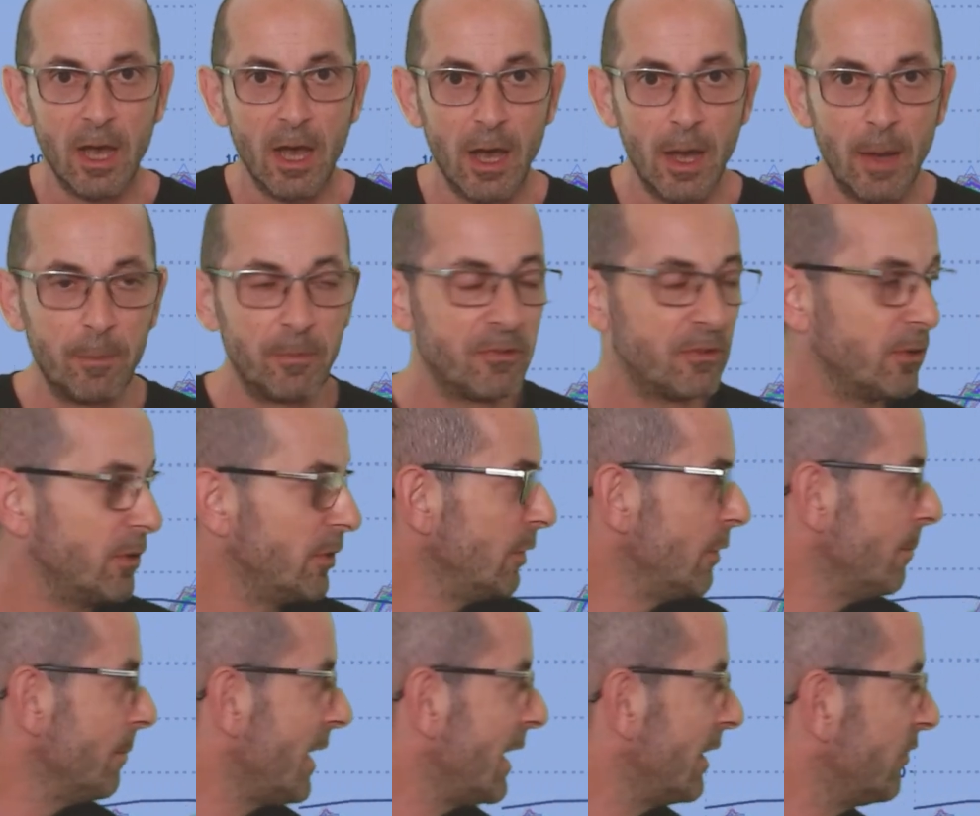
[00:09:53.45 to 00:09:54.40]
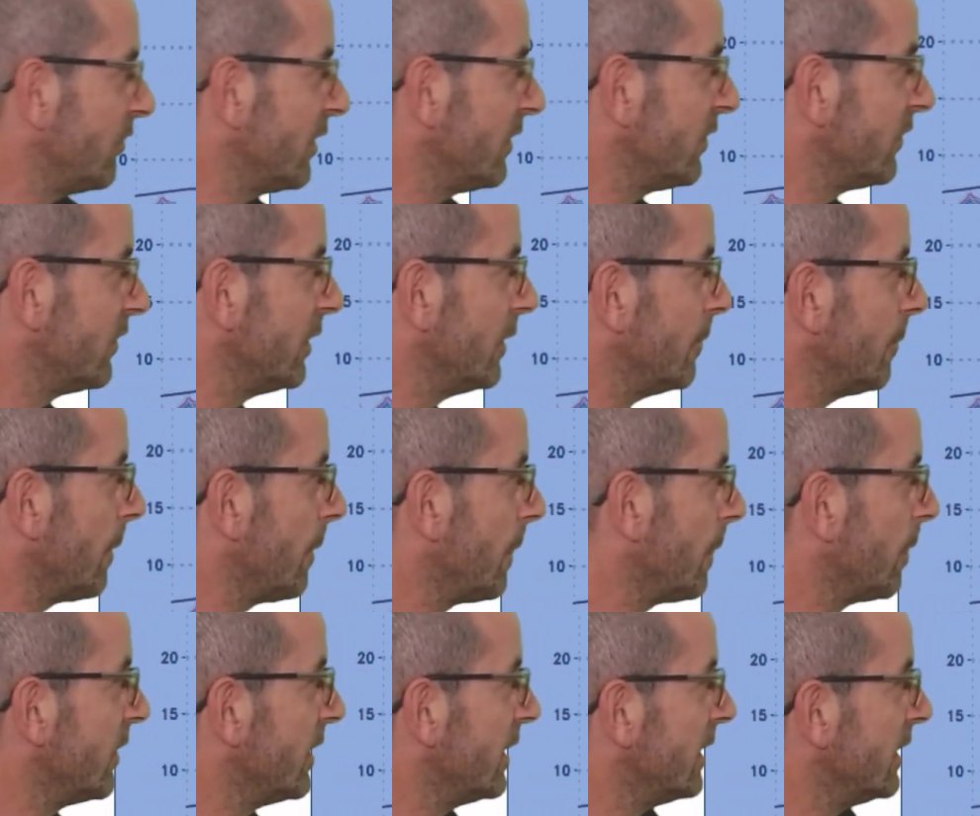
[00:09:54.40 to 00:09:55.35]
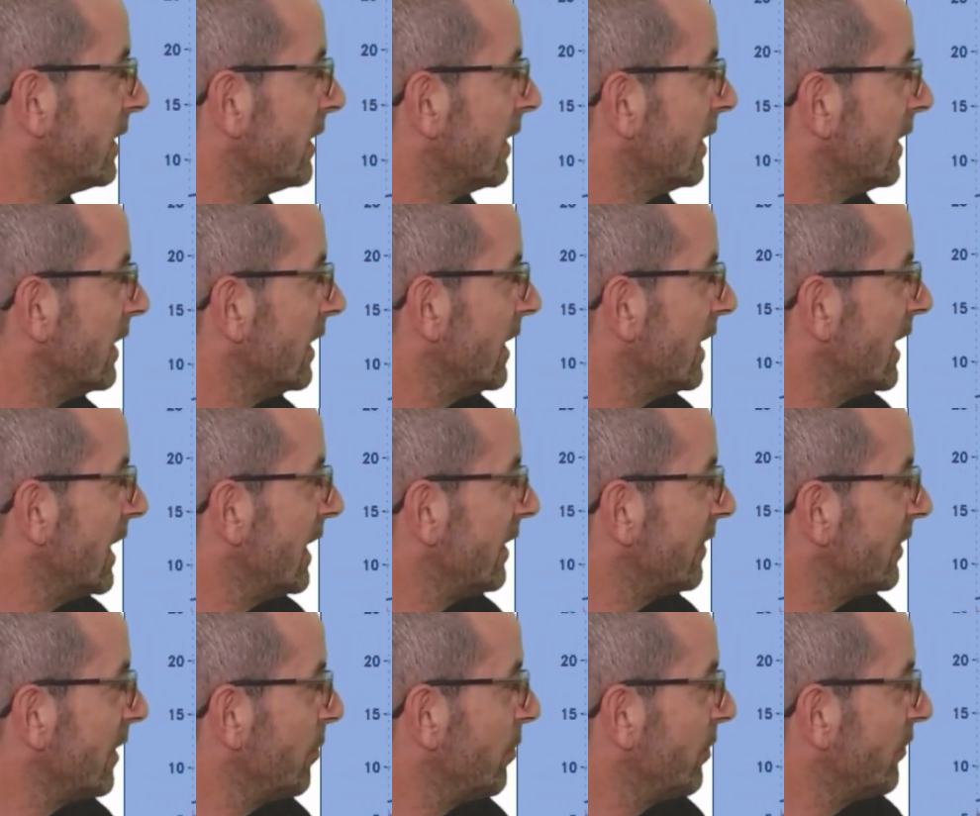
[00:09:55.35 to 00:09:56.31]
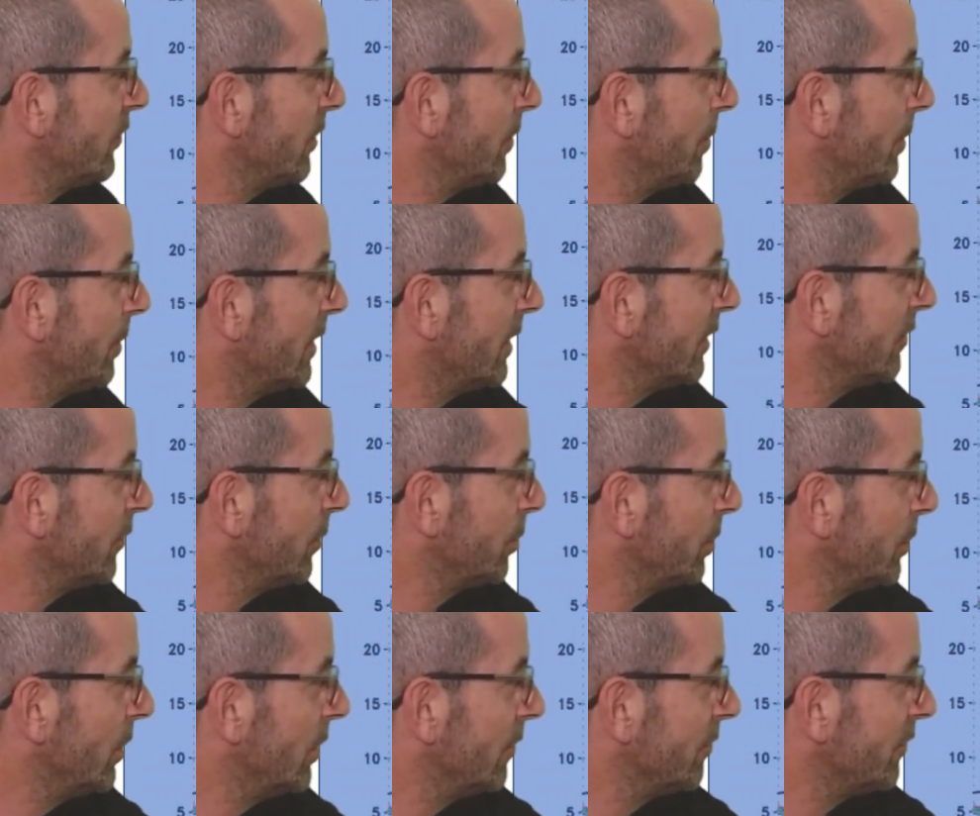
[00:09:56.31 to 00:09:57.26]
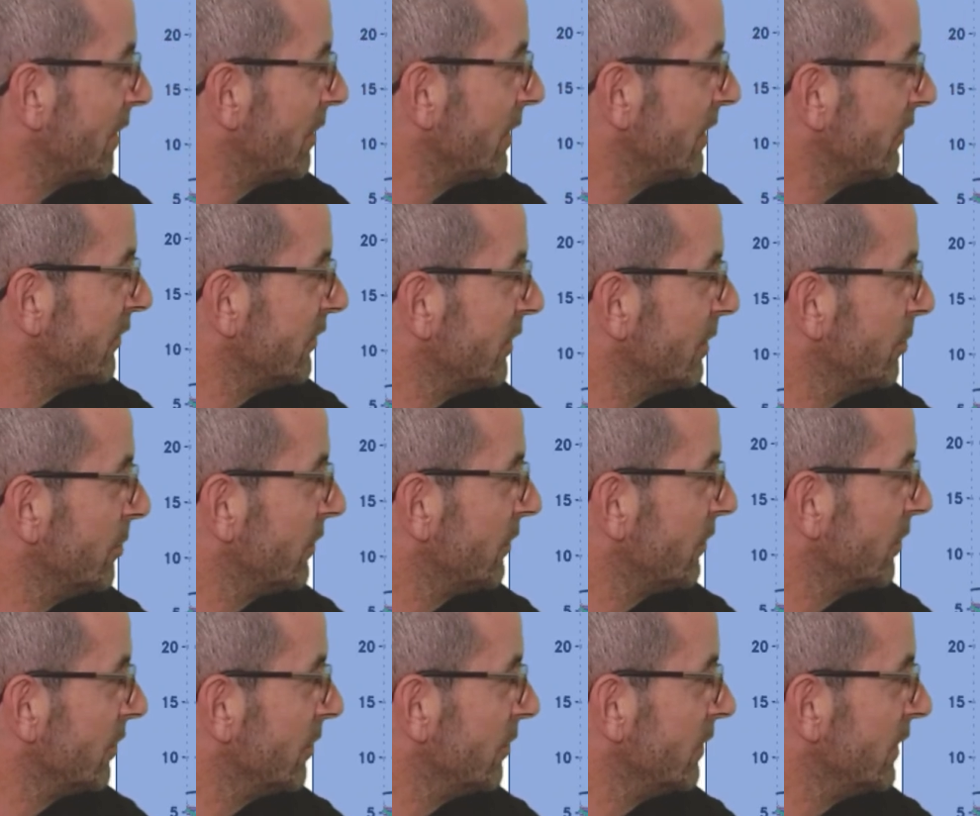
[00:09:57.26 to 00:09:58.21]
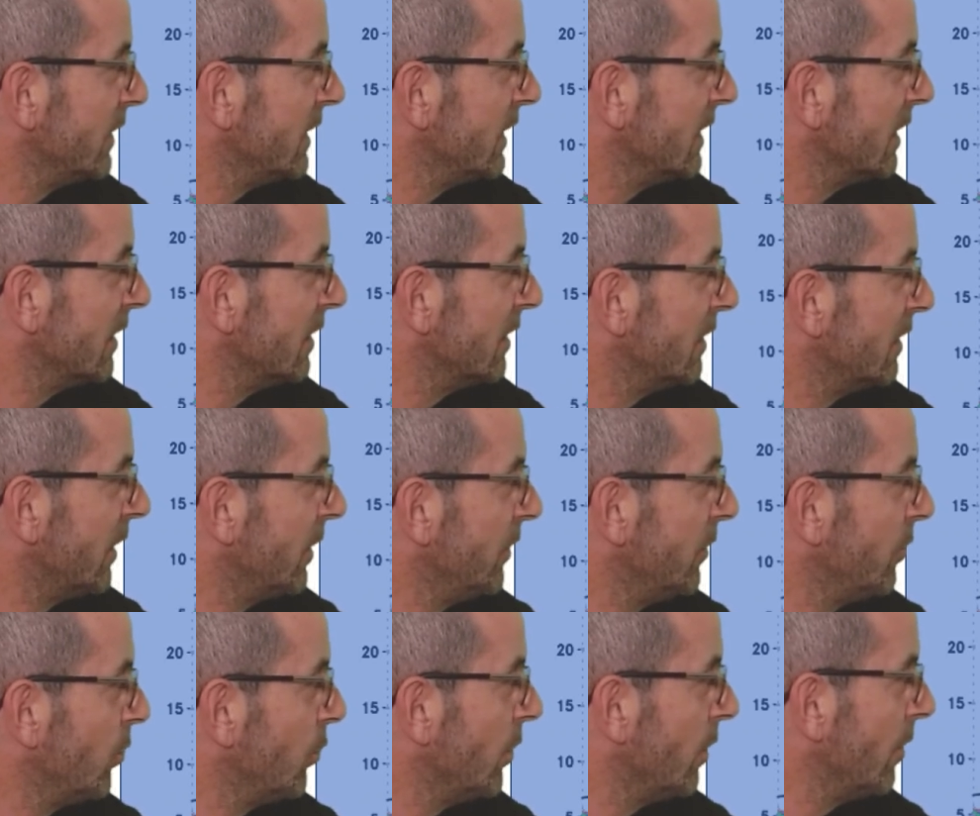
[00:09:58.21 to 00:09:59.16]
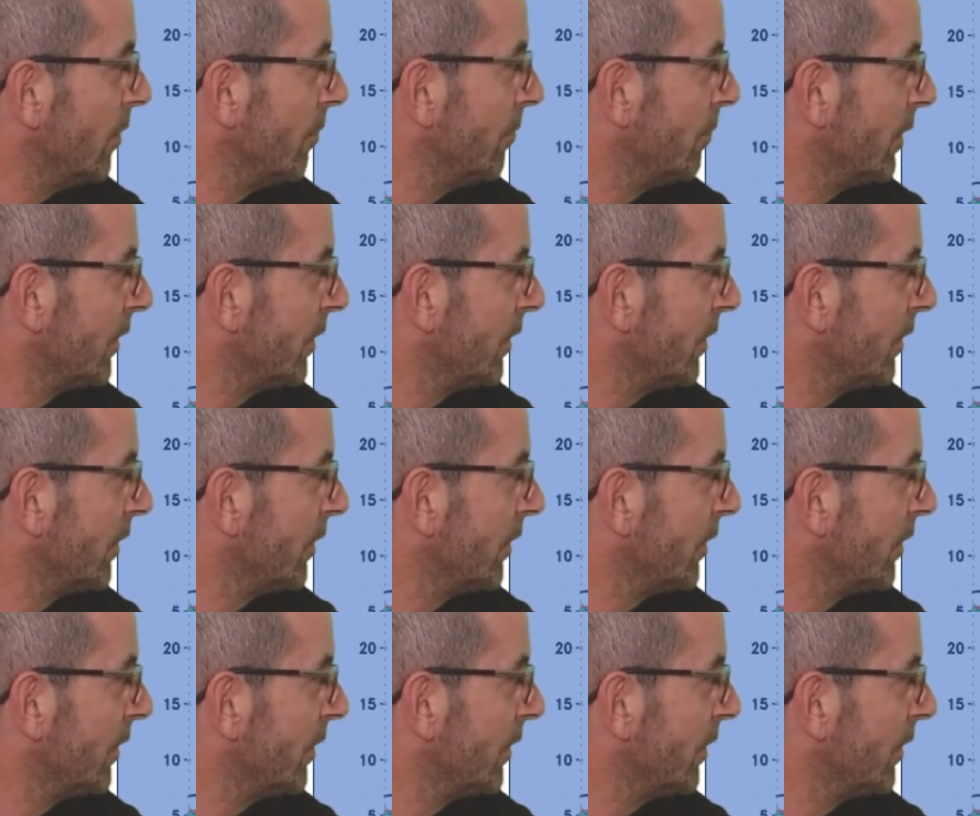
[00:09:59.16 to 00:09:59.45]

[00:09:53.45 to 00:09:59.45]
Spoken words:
Up to Manchester, the air temperature part of the plot, very similar to the London one.